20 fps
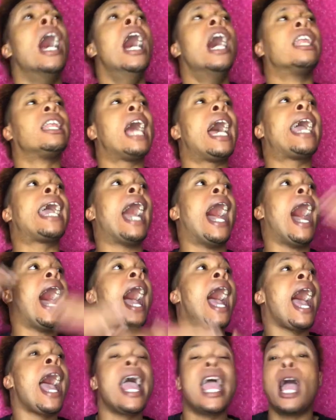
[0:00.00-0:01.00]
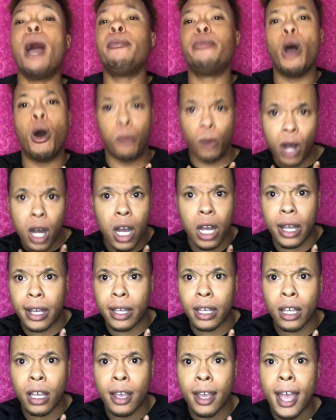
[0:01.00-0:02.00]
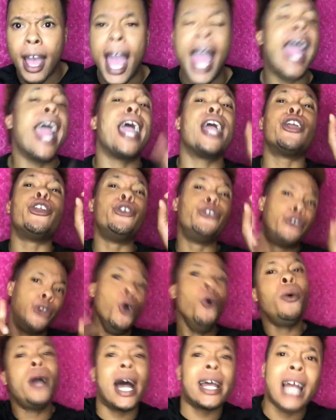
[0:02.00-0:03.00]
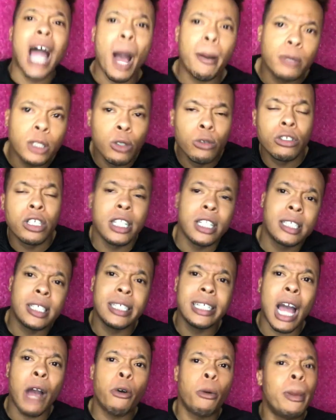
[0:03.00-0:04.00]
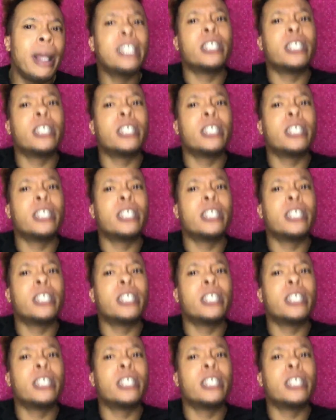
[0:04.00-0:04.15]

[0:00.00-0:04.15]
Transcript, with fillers: Like, I am the one and you got an opportunity to sit down with me.